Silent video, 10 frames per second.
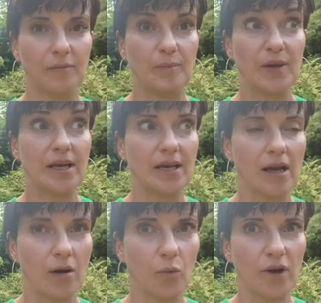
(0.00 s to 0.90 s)
be
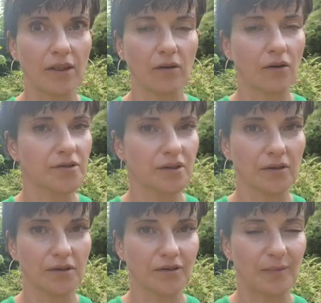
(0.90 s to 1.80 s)
with lots and
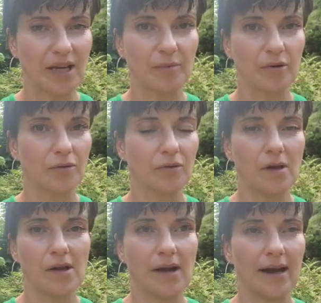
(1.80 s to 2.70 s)
lots of people
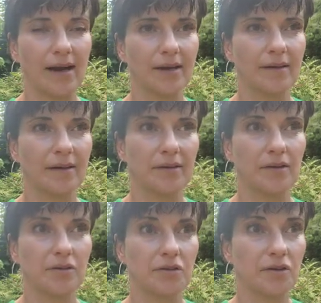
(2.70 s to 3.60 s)
and
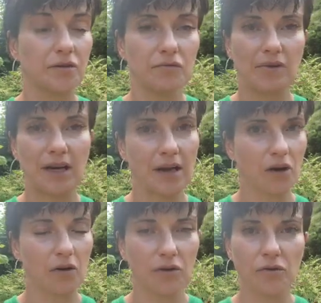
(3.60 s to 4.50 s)
do really
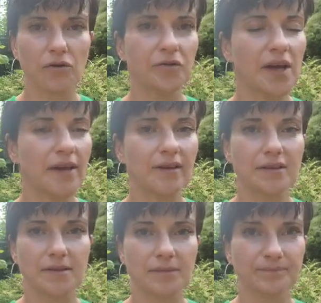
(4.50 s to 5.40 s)
hardcore
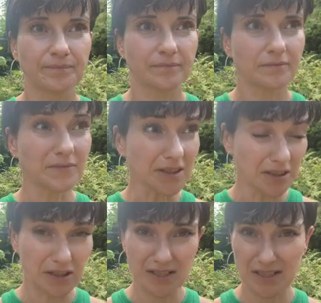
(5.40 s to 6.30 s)
things,
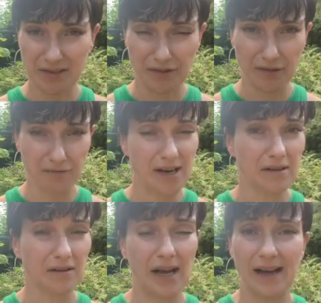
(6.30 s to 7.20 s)
because it's a
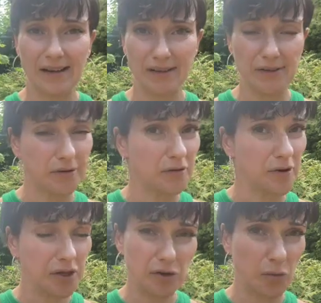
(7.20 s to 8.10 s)
thrill and you
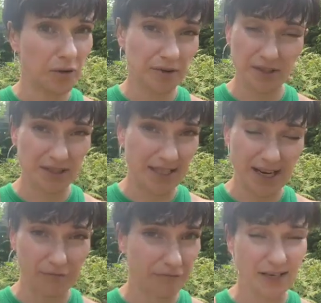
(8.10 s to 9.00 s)
want to
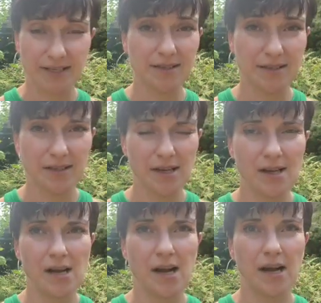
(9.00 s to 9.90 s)
take risks,
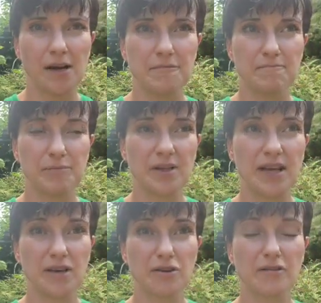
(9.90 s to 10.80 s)
but
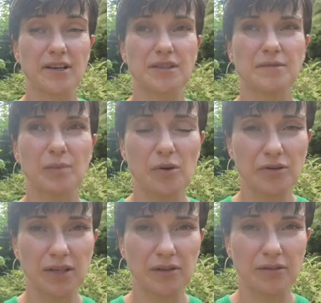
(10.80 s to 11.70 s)
then you're
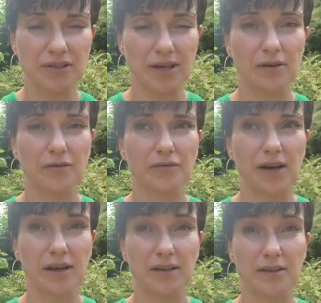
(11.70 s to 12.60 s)
exposing yourself,
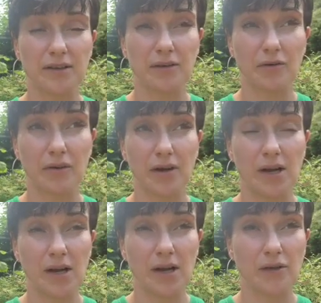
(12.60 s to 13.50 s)
and you're
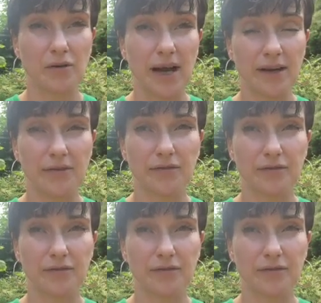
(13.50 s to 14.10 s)
kind of,